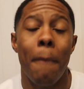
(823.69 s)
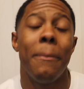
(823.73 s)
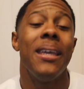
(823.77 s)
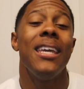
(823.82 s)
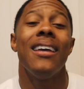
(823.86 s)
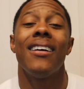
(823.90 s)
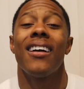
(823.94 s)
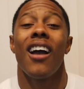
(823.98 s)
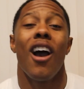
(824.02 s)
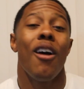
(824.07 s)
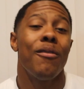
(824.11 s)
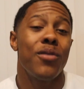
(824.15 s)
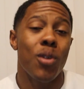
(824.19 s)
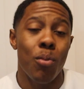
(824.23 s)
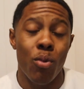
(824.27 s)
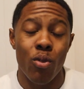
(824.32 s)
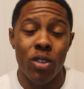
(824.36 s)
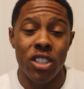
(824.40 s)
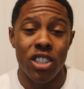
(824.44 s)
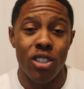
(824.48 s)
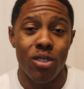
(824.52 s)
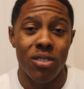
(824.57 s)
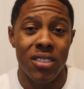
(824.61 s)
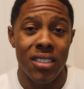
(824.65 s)
Being
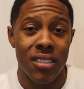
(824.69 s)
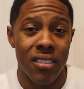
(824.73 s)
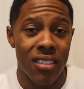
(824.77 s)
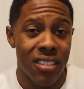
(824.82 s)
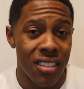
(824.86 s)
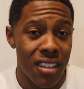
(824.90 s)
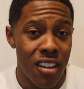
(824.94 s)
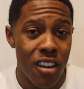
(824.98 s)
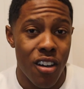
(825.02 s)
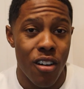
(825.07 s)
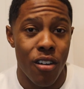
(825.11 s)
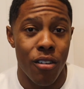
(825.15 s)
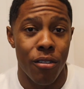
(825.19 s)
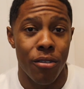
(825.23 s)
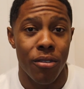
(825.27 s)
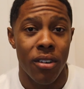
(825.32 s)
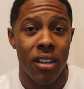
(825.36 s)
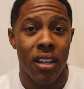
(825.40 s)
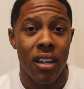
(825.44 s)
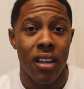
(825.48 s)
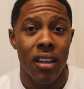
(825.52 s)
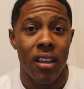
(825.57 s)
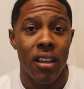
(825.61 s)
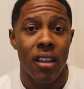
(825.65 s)
comfortable with yourself.
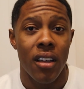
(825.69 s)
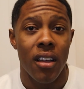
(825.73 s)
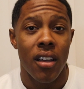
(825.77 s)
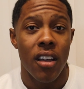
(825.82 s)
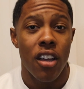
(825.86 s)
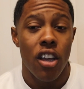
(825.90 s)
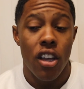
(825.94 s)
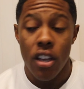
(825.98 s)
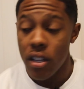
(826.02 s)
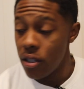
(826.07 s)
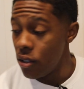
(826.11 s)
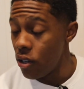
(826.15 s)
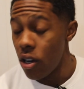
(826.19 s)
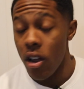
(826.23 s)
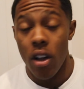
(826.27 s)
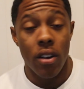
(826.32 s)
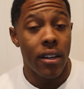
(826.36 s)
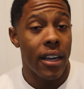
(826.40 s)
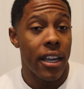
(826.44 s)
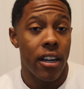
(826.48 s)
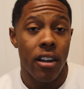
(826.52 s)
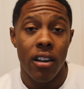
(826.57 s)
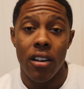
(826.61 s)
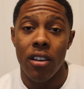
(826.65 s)

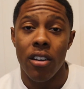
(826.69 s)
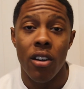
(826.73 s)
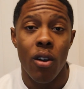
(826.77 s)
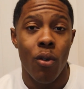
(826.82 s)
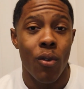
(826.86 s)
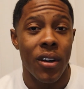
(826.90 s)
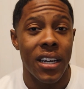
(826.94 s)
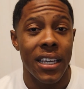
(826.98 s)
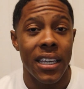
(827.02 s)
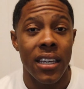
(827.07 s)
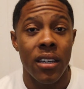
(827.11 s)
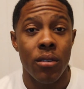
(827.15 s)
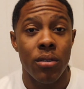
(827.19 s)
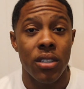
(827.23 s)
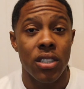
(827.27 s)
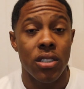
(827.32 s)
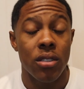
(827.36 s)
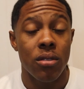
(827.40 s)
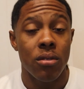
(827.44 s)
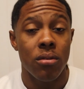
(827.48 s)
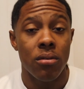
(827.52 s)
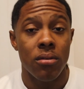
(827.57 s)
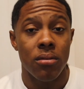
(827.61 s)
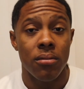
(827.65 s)
That girl don't want to get
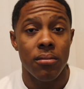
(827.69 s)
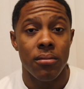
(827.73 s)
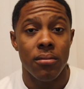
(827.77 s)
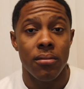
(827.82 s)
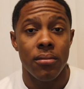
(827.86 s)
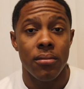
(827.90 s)
with you.